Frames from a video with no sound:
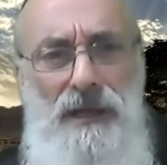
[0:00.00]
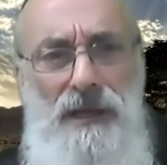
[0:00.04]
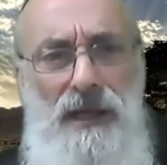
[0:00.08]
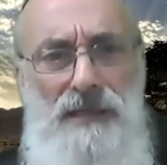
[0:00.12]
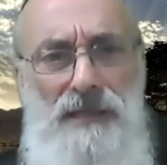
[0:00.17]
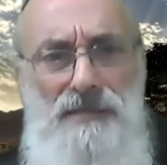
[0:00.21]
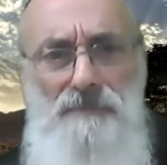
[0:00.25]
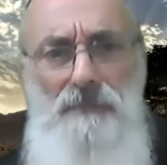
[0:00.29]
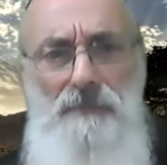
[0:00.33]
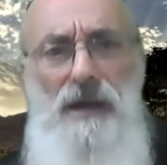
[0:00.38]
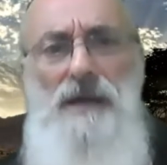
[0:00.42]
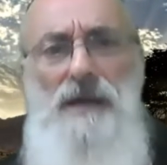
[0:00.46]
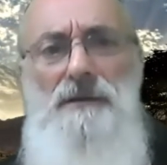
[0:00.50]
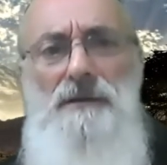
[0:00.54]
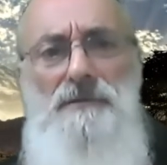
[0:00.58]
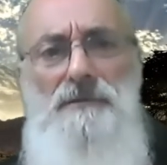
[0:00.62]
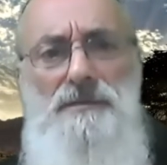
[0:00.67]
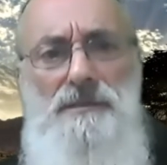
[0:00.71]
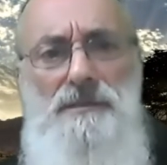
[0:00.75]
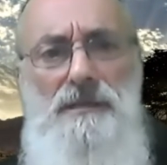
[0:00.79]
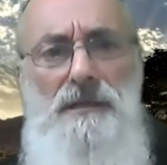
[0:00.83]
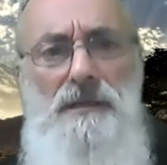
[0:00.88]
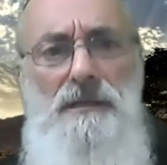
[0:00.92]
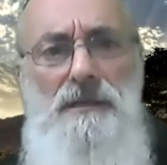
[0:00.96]
And
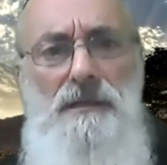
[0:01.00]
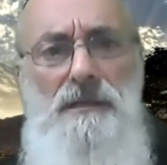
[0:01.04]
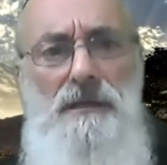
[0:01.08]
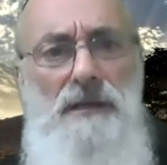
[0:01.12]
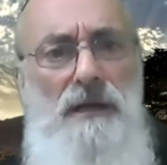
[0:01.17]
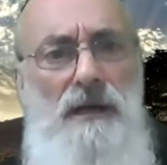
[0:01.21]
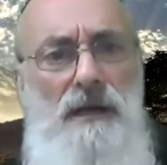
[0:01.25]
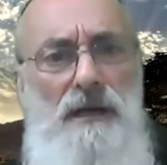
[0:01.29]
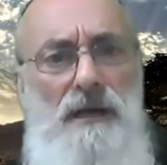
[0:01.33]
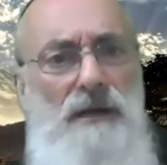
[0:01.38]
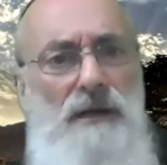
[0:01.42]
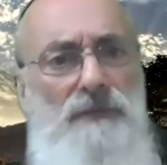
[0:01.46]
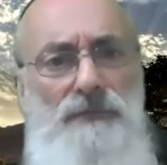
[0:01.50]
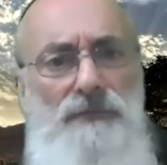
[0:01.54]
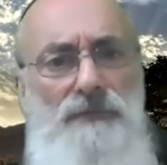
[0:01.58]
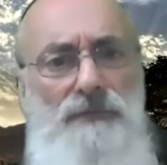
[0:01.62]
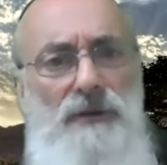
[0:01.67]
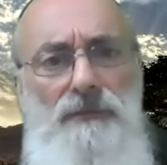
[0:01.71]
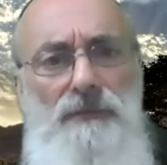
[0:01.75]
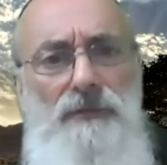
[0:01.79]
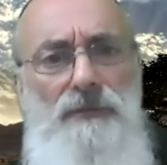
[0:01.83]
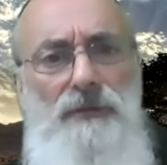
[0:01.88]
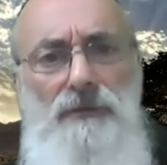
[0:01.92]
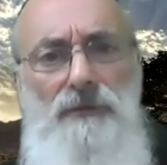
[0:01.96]
democracy, uh,
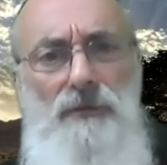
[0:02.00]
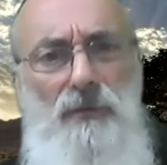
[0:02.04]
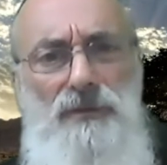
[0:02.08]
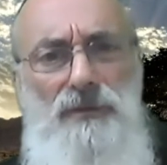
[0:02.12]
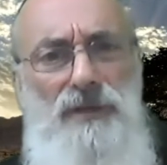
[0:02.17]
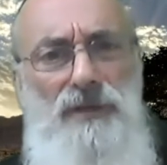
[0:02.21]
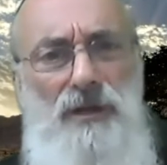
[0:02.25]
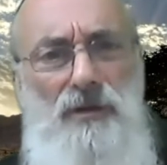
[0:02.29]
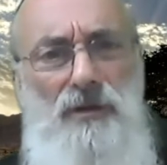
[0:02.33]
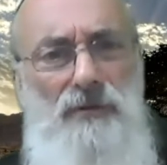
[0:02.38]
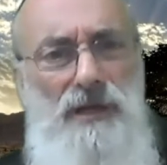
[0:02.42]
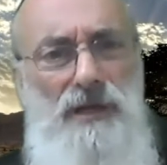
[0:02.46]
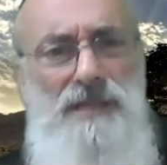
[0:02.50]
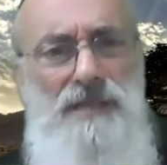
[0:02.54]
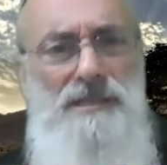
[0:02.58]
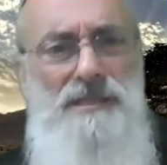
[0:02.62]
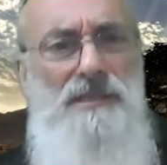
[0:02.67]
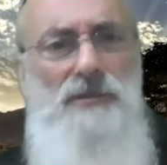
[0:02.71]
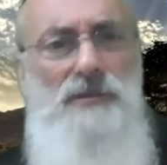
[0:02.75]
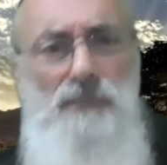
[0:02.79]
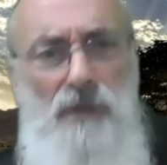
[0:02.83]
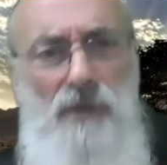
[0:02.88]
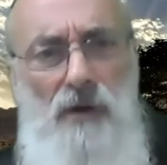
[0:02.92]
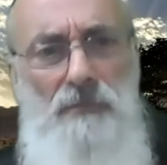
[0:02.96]
what the Greeks
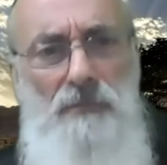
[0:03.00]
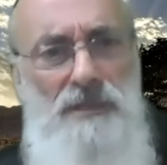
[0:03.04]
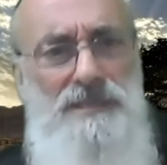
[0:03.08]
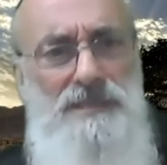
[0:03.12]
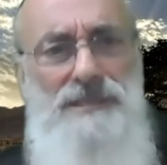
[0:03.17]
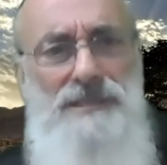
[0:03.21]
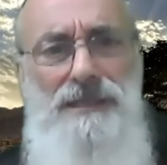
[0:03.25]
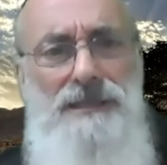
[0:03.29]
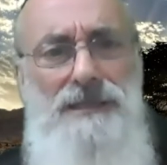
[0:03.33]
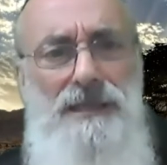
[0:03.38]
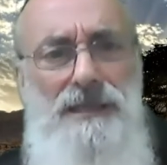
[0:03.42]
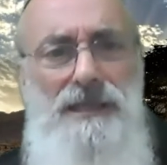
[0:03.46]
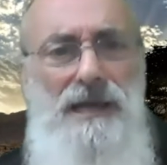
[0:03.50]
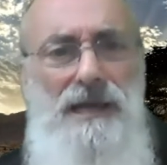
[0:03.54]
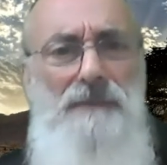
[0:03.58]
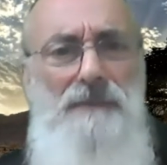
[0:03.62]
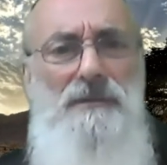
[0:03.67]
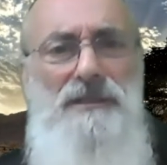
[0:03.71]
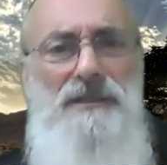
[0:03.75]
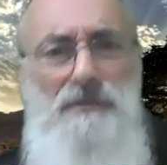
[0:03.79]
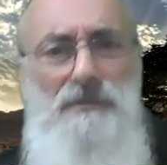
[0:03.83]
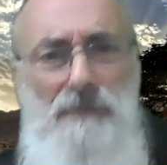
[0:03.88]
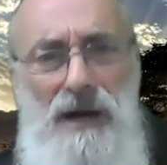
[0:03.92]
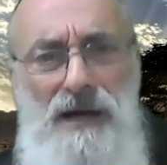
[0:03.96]
and the Romans did in the
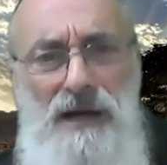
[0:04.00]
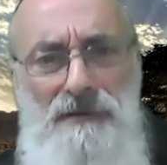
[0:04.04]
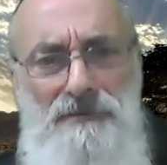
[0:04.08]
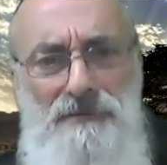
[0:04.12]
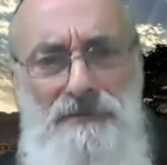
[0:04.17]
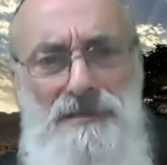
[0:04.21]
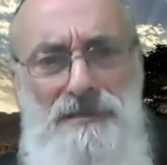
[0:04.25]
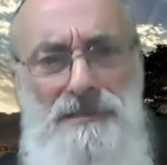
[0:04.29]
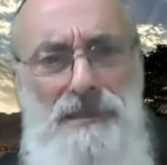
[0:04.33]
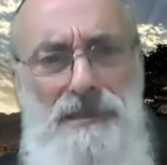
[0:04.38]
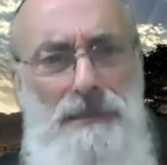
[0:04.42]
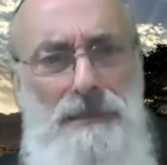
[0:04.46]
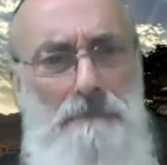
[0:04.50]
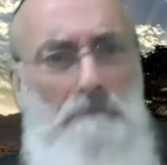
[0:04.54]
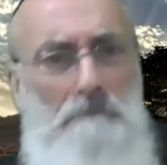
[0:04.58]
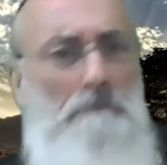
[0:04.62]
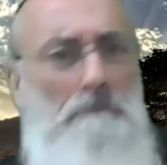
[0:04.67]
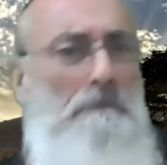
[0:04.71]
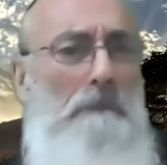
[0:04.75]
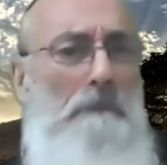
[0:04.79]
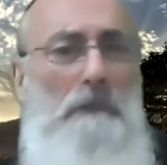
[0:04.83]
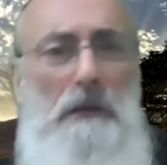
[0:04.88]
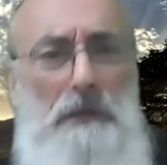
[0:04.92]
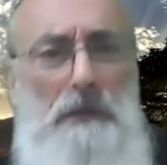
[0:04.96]
name of democracy,
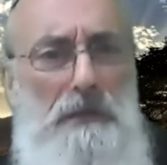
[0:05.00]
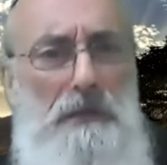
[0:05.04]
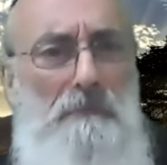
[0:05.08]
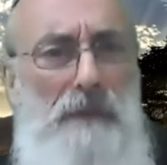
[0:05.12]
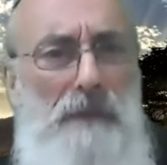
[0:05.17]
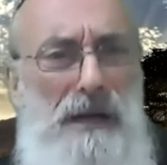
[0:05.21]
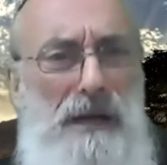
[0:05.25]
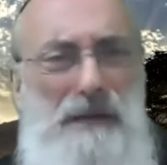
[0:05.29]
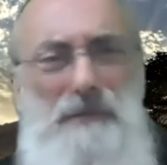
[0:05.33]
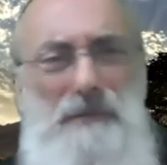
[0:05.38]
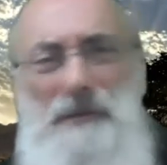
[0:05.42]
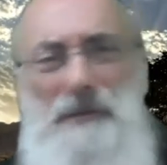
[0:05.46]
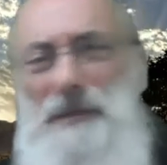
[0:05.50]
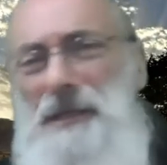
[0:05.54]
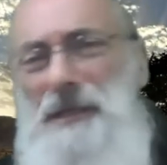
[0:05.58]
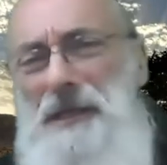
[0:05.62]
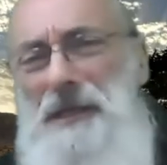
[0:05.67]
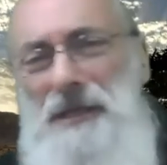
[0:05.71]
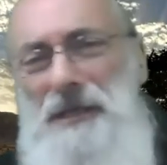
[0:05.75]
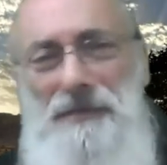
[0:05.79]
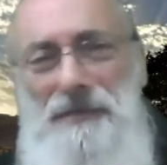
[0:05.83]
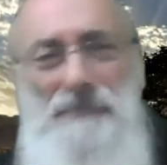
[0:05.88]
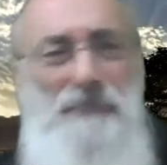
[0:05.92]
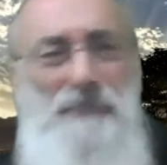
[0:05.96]

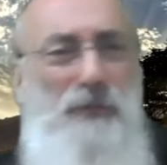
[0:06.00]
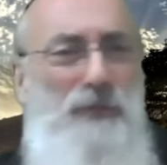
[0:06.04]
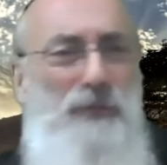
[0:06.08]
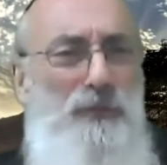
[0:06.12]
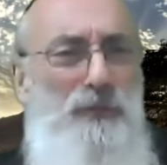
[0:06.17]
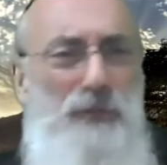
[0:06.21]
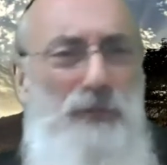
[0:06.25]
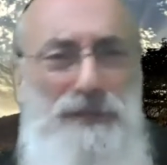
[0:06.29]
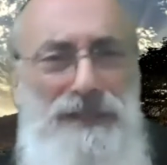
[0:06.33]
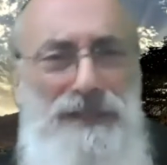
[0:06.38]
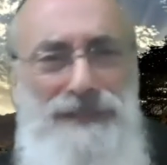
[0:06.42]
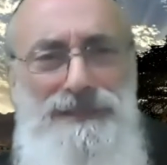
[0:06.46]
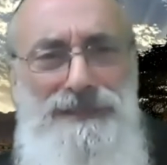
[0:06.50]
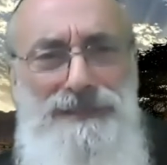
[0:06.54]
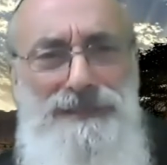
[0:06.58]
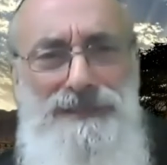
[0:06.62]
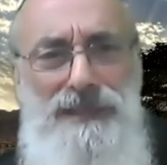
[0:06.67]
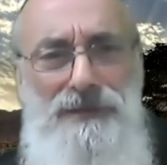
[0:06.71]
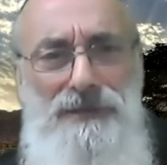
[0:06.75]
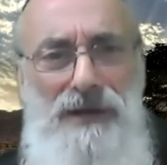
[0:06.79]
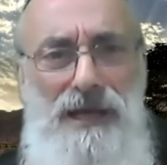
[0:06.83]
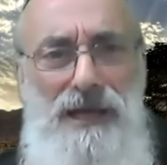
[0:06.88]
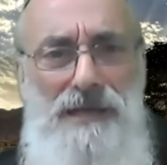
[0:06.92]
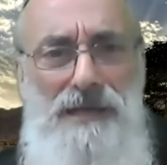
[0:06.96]
what they did
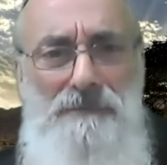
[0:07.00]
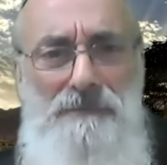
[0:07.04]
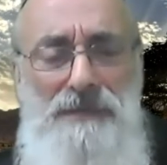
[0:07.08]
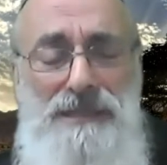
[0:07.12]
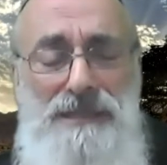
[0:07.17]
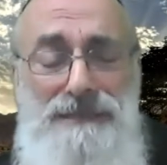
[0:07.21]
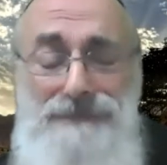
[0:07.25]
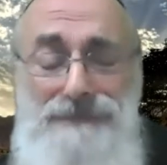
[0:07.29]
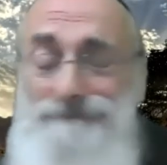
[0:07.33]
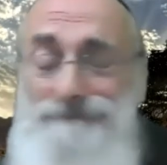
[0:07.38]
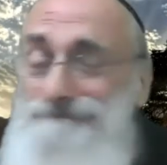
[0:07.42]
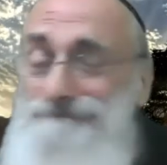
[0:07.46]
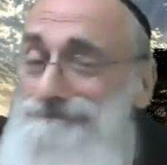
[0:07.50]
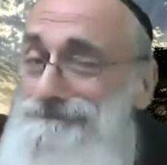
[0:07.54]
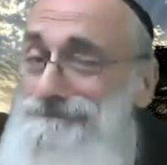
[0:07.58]
to their enemies,